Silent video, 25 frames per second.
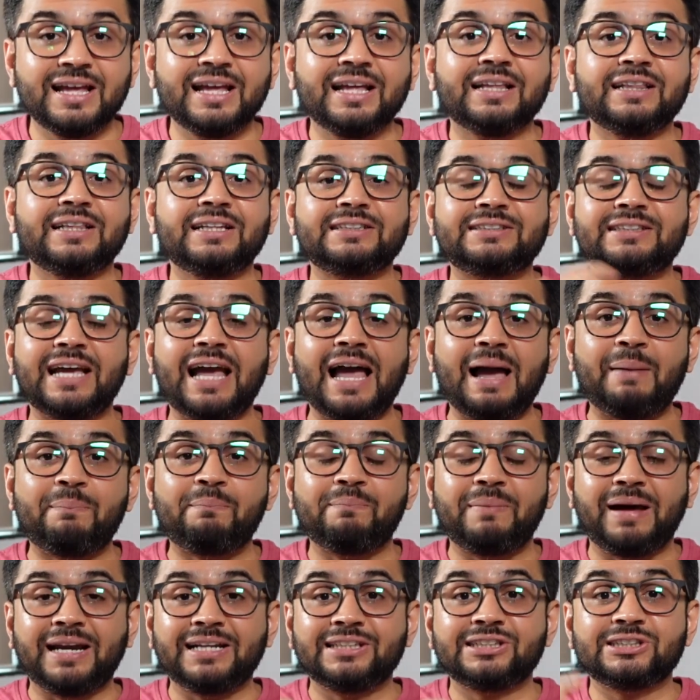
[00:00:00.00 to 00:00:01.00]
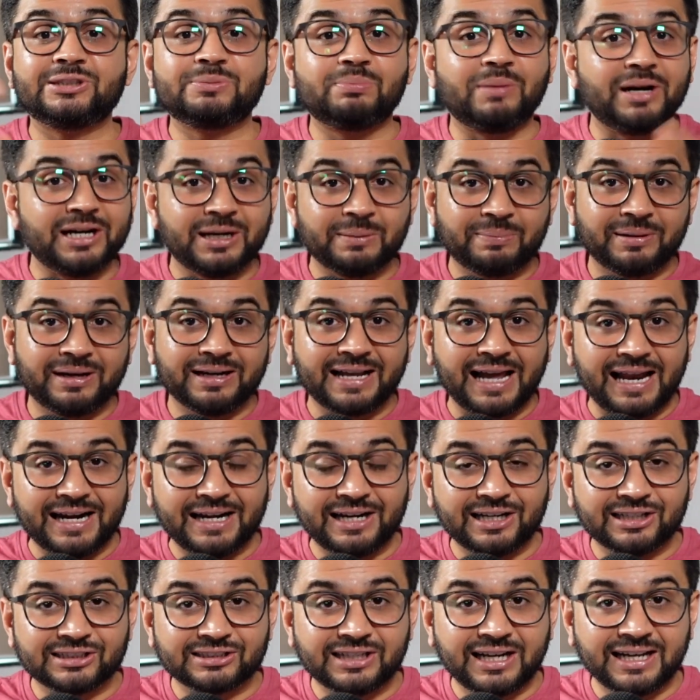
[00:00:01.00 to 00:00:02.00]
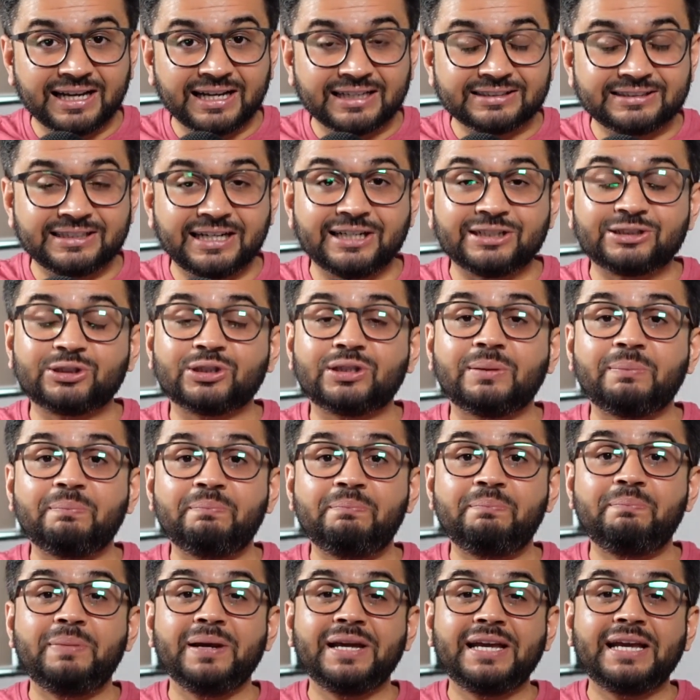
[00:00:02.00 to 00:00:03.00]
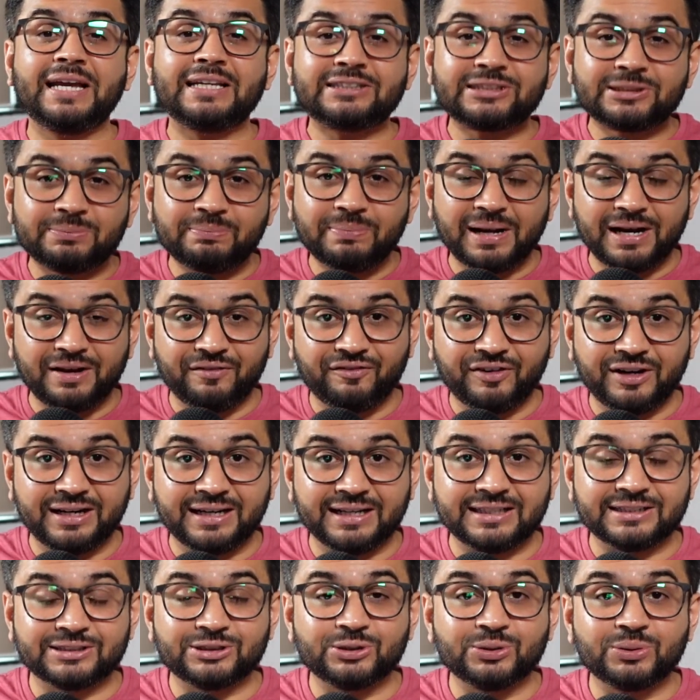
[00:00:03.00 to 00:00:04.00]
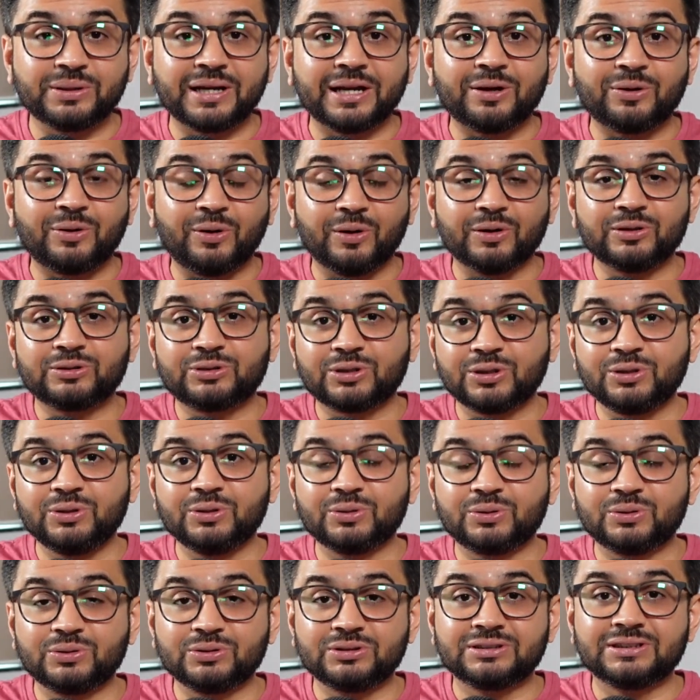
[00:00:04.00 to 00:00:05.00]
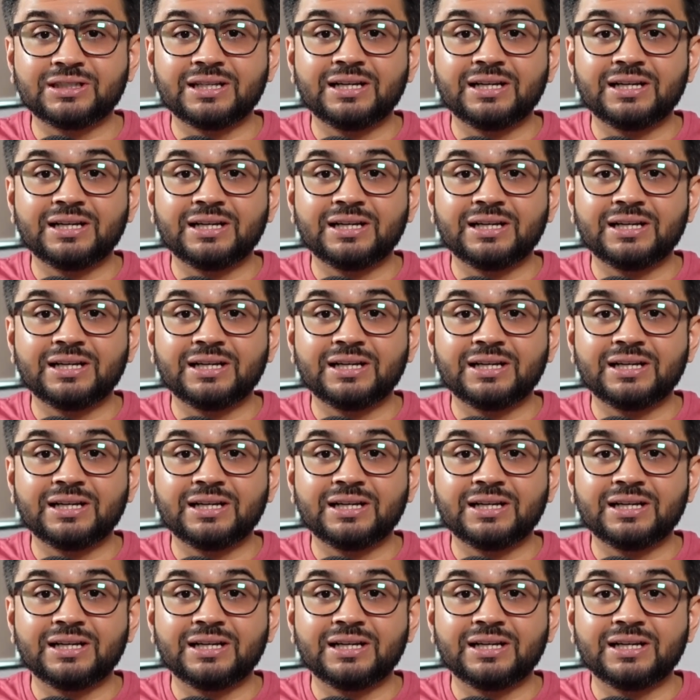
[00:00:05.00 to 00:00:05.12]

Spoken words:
This app manages multiple calendars, like I said. So the biggest benefit is you can also use